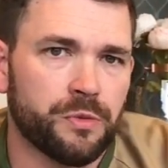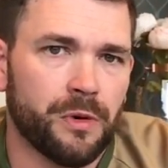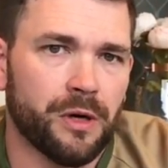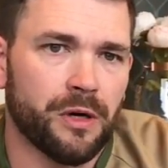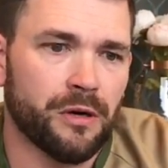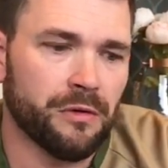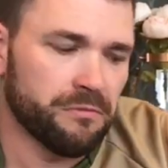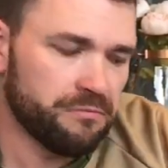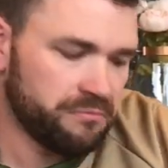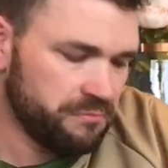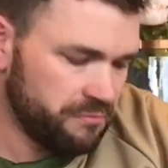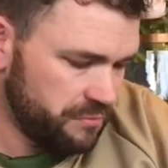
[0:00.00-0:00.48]

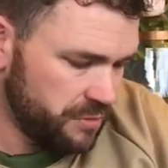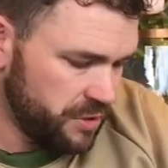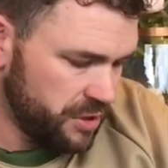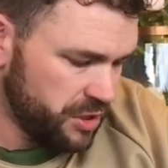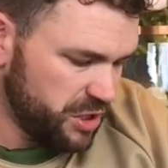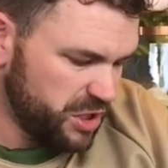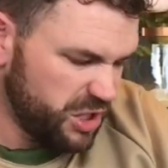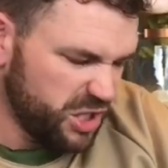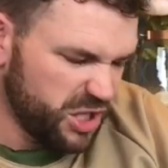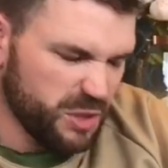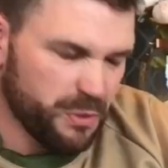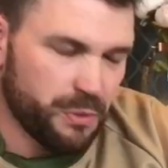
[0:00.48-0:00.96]
Well,
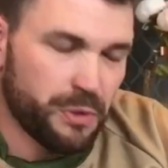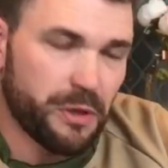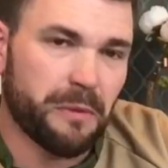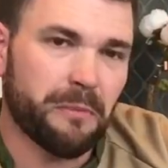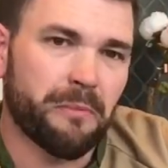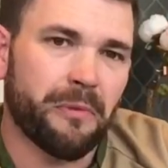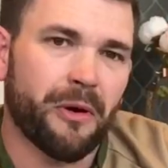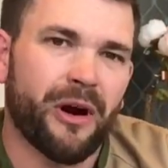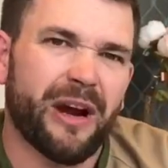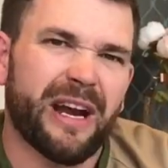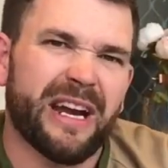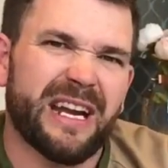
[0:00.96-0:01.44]
you
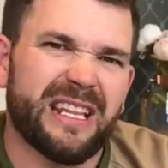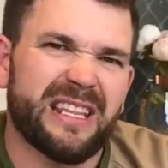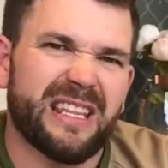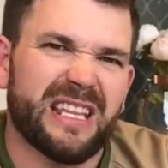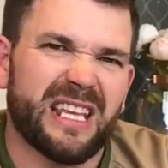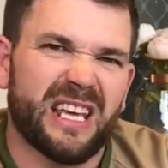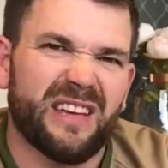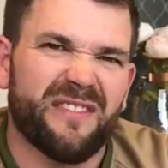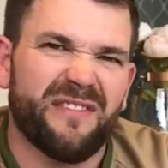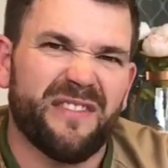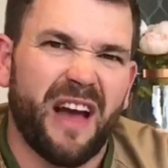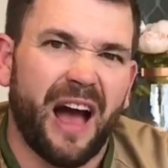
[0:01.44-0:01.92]
wouldn't buy
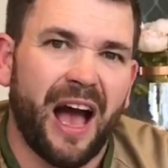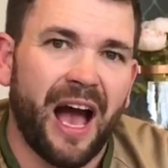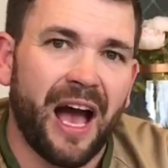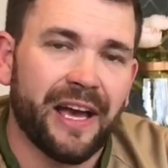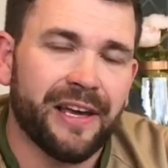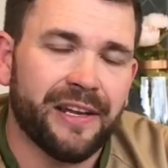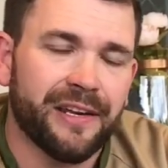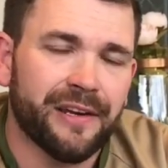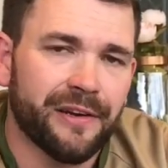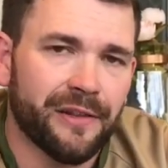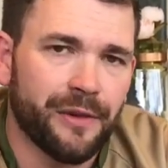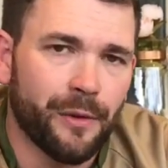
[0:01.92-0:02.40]
anything if you
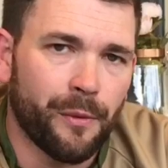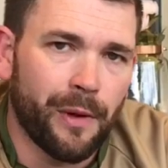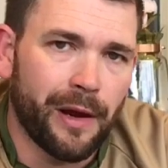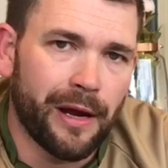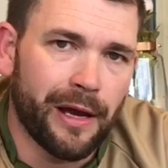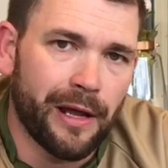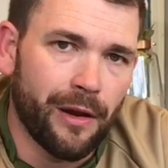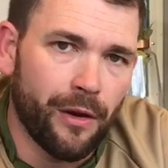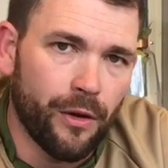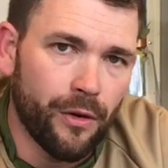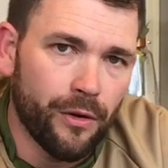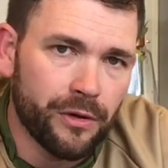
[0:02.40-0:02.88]
hated the way
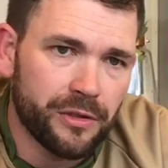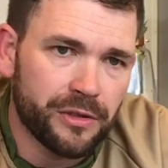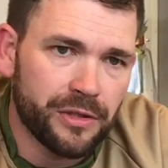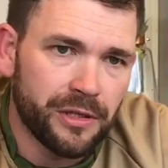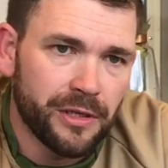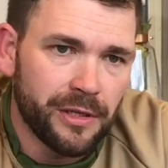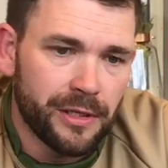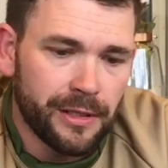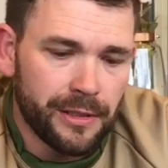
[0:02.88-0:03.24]
it looked.